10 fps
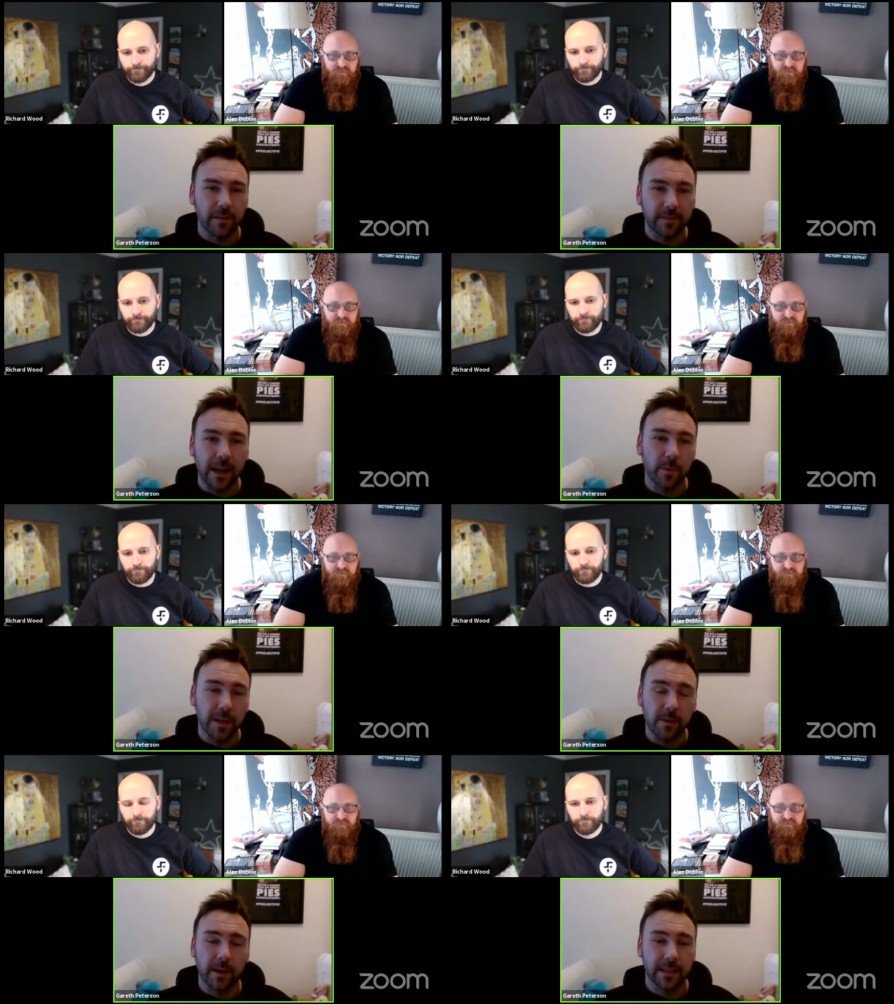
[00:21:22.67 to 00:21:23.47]
Speaker 1: if I've dealt
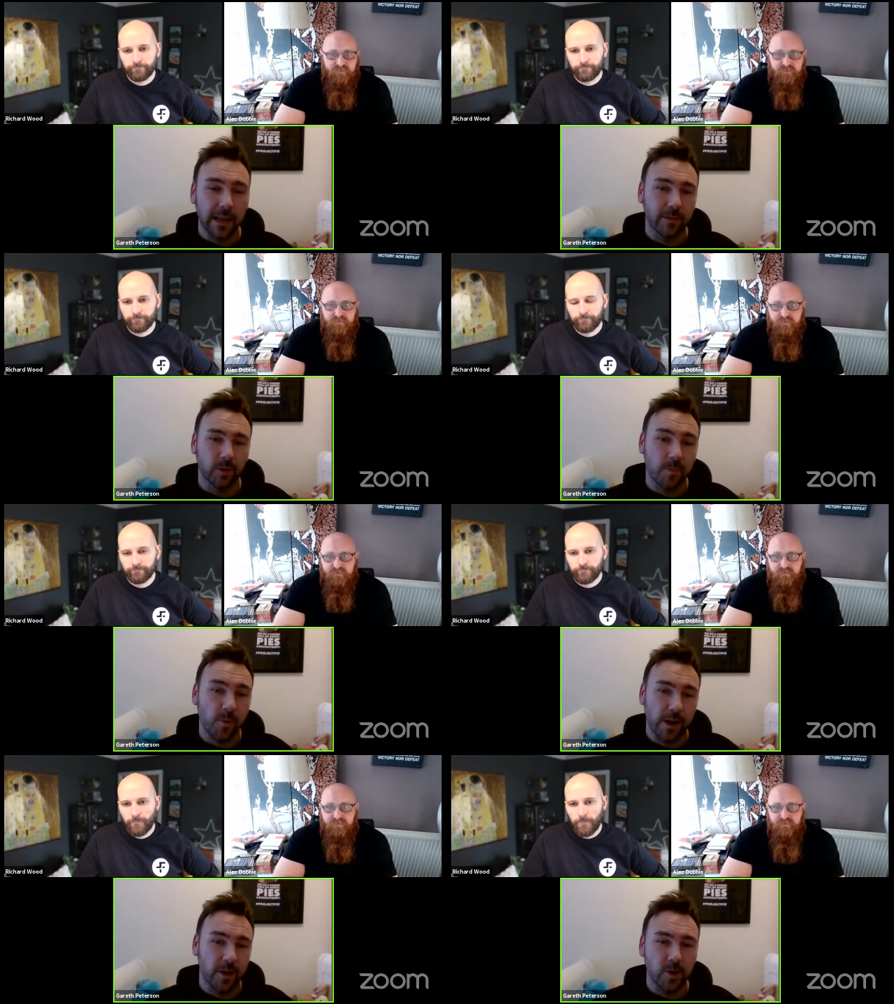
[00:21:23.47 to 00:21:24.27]
with you, I save your
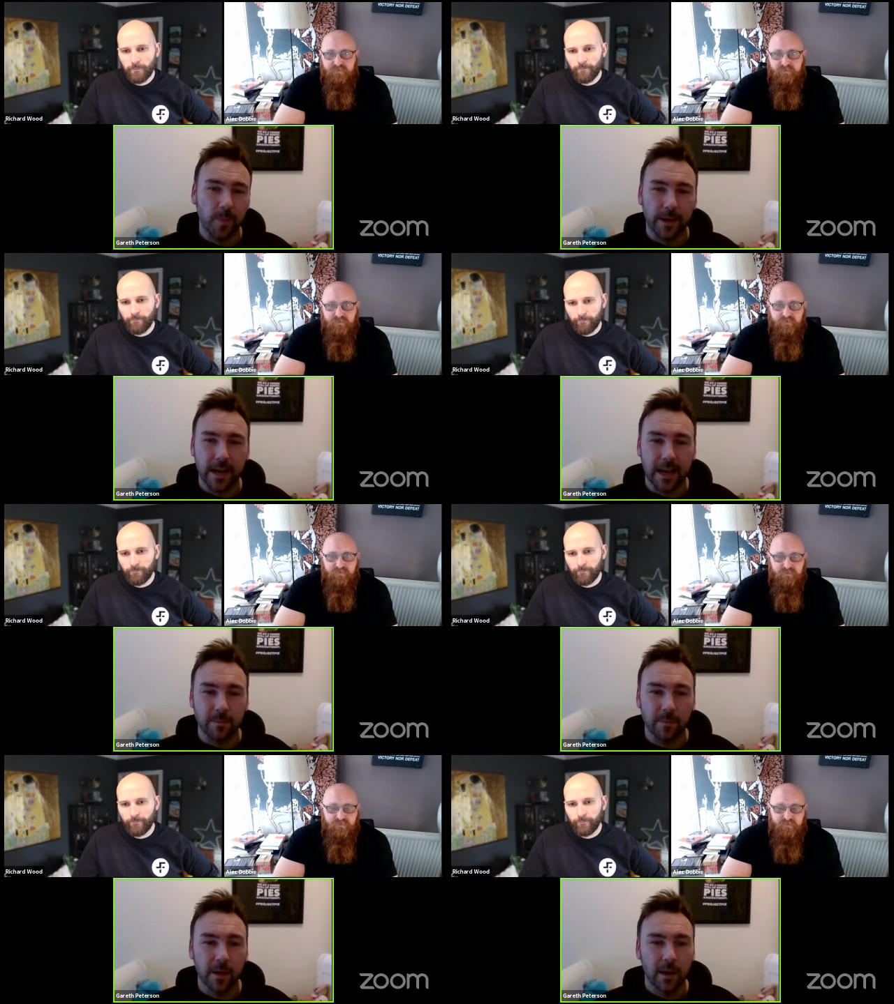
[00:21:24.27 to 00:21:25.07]
number. I know you by
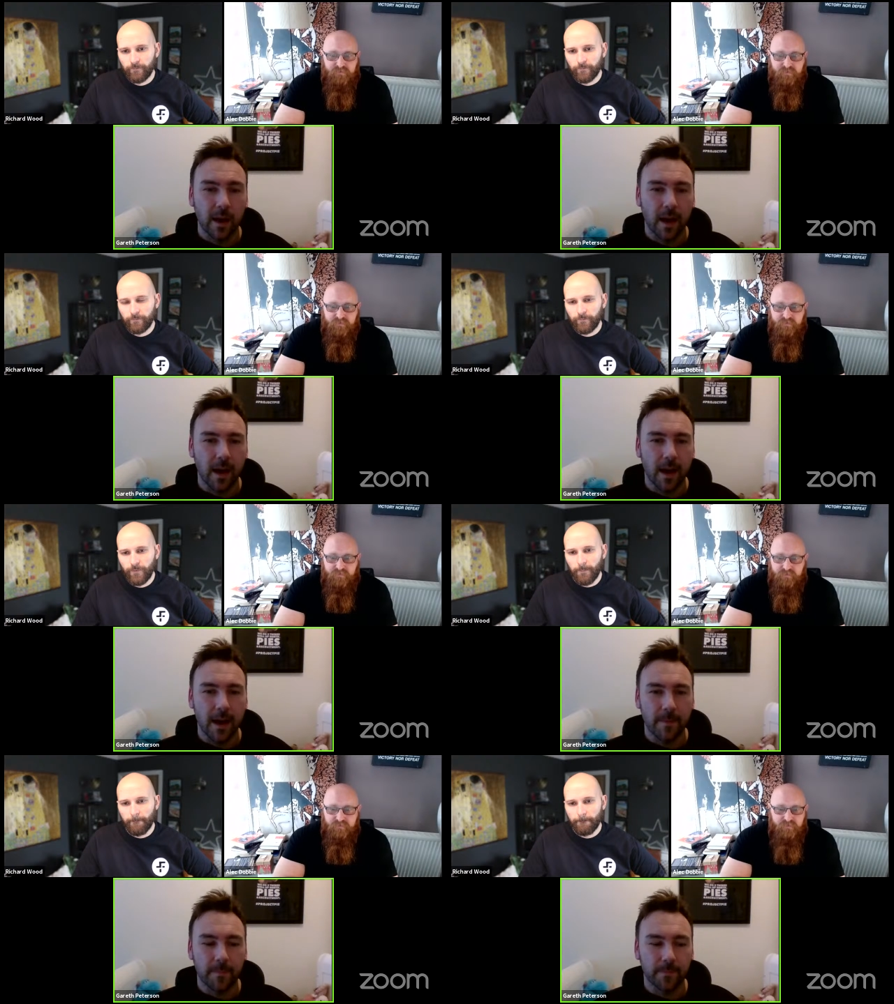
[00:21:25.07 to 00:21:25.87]
name.
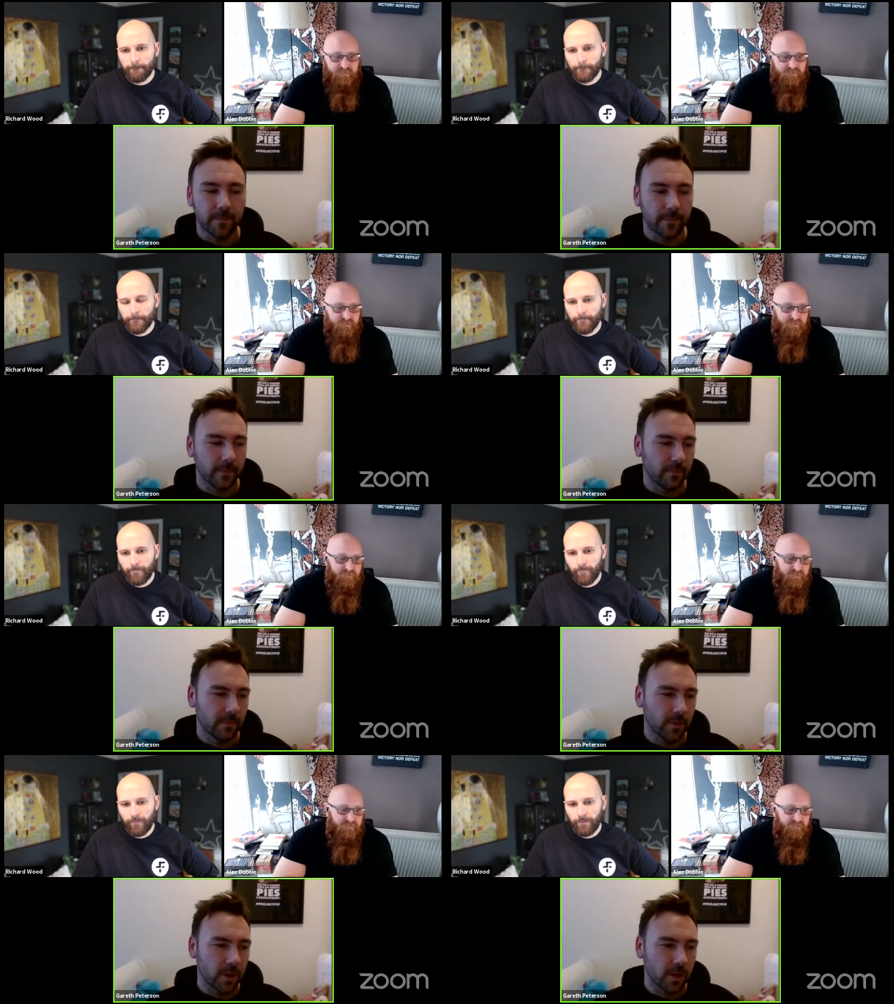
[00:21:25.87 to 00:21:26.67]
Um,
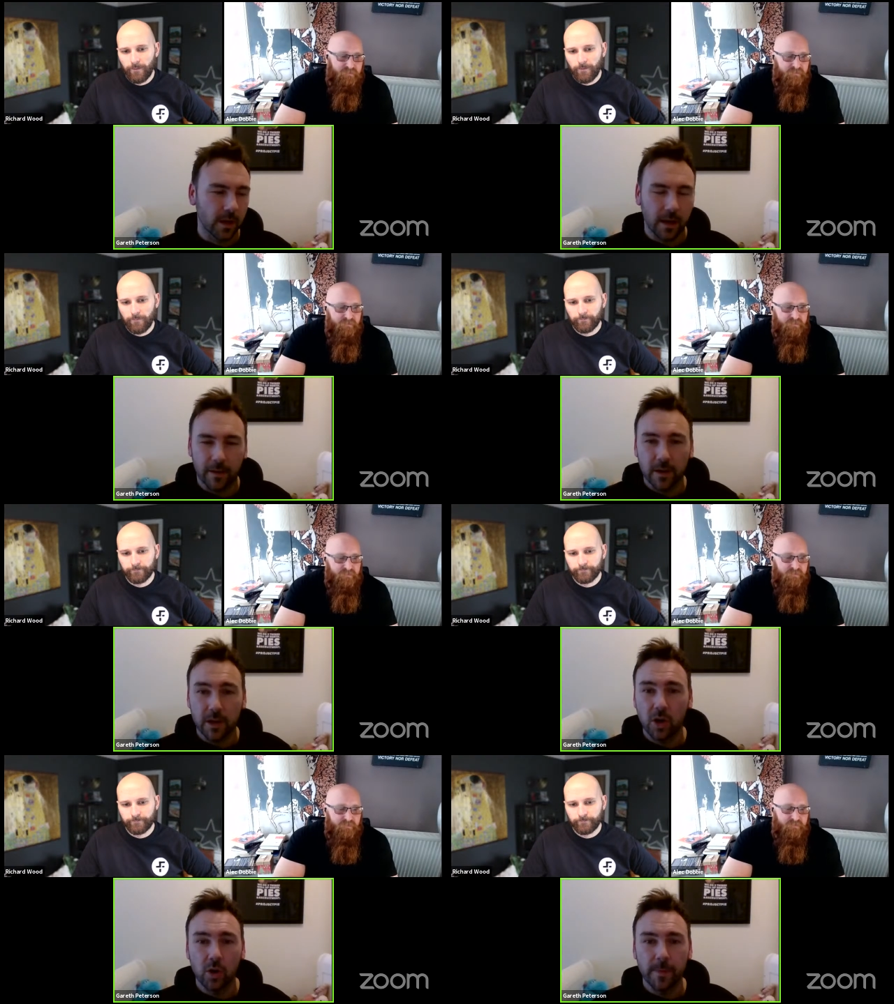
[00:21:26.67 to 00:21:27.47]
if
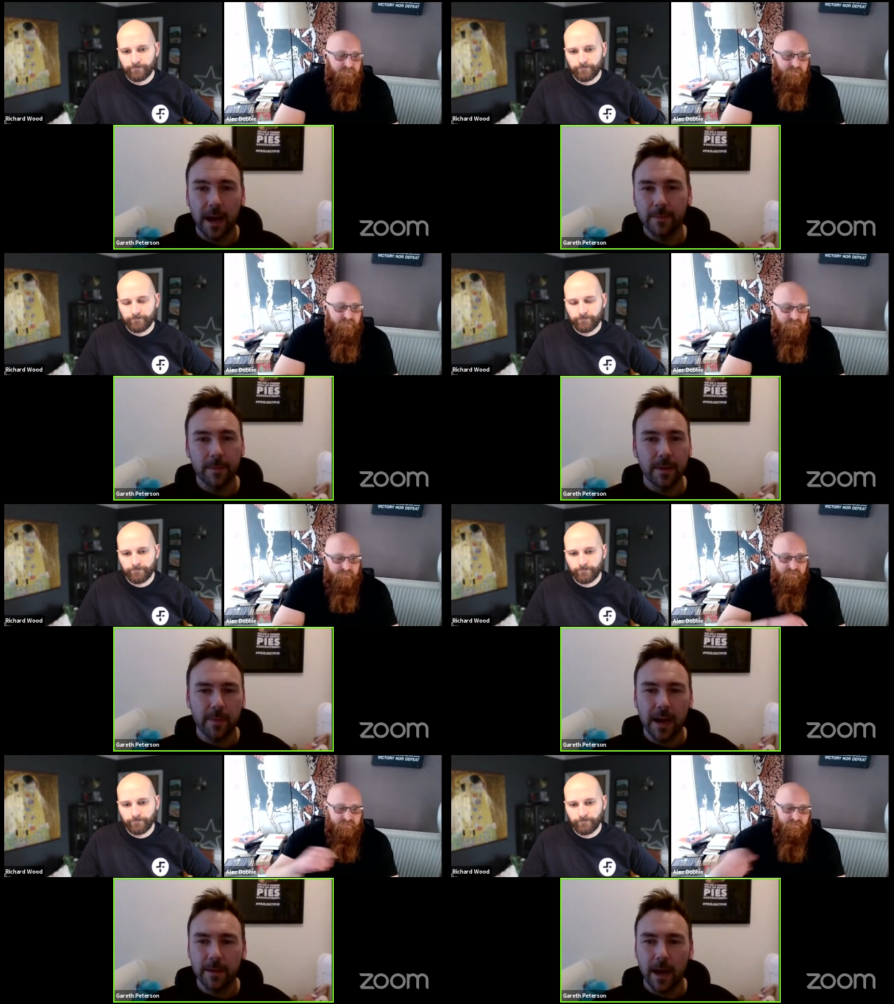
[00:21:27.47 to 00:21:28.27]
you can call me, I, I
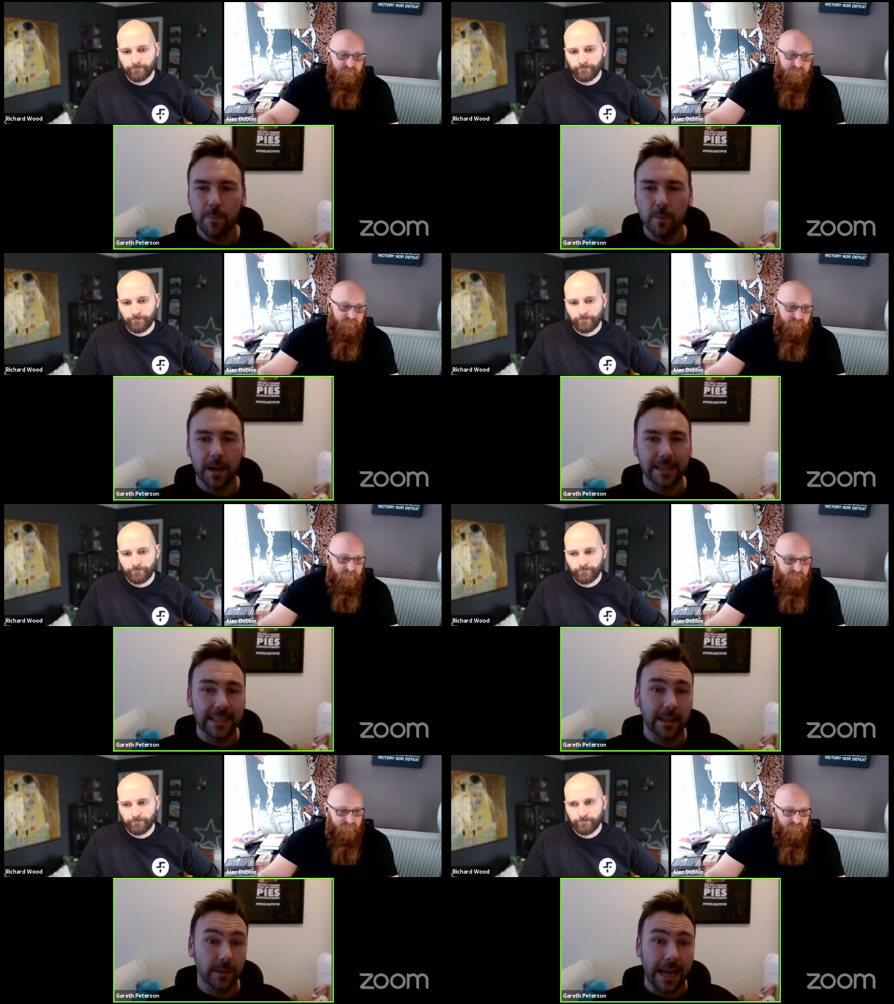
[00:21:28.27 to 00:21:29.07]
mean, I, I put my
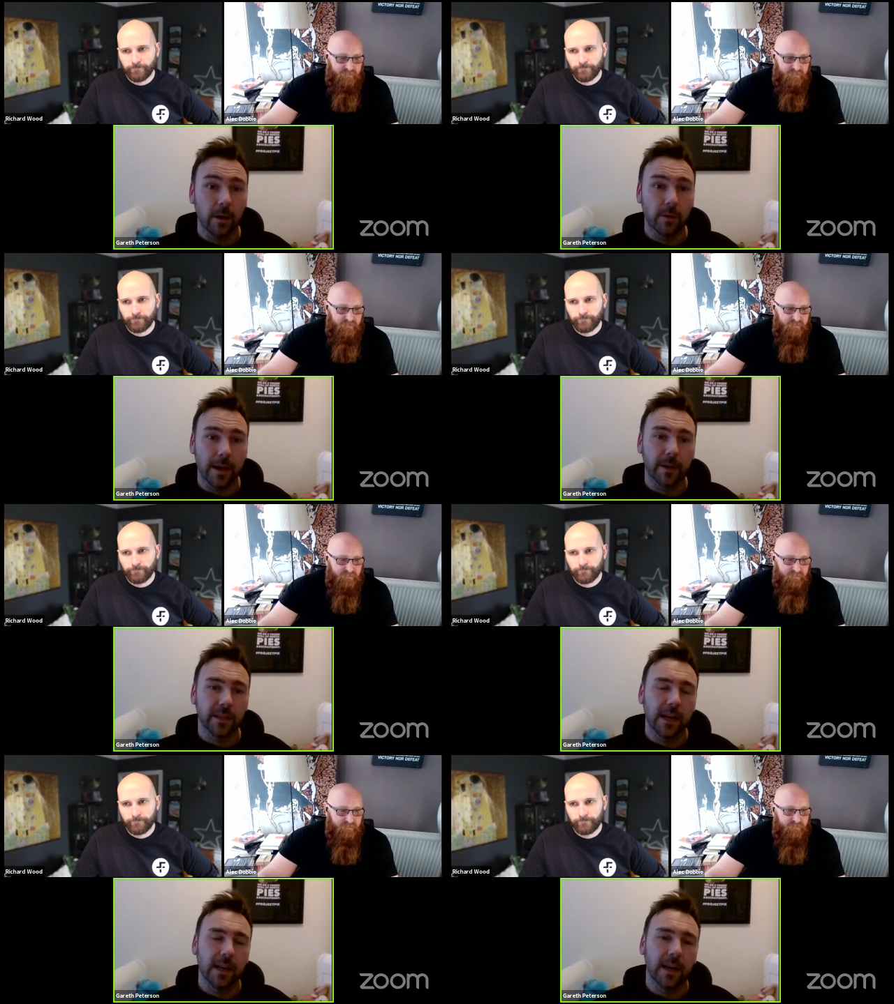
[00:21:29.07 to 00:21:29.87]
details out there
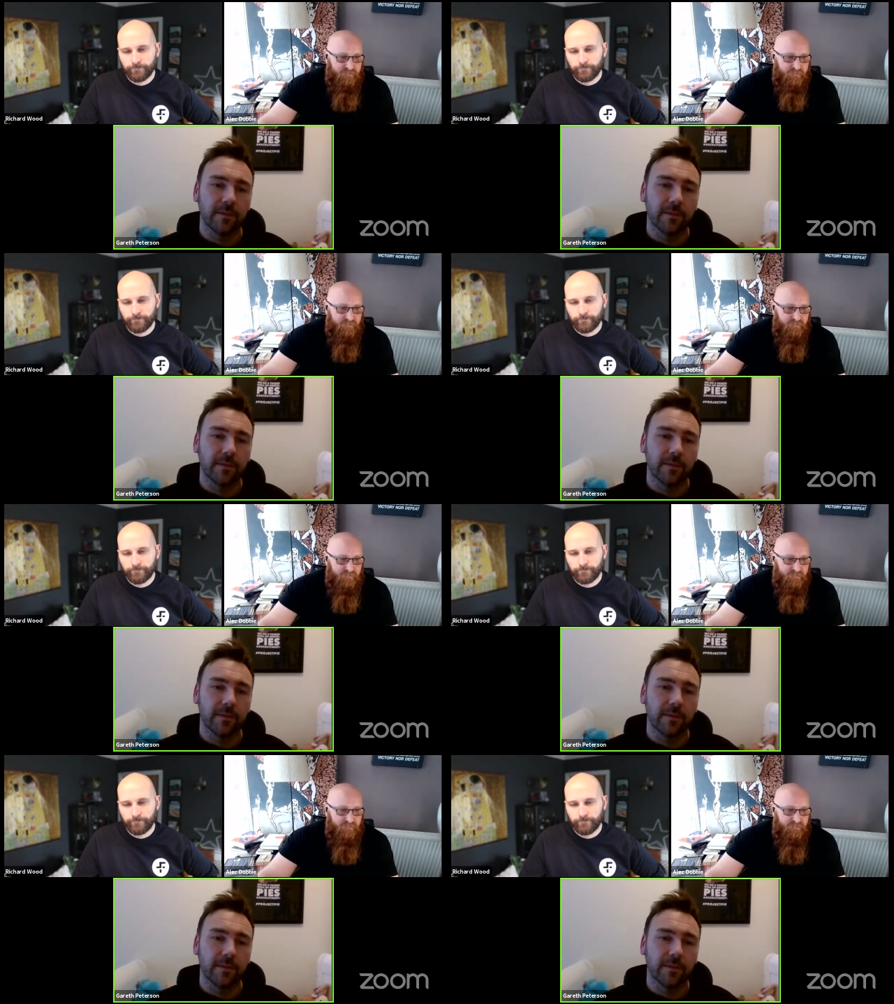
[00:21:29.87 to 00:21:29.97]
because I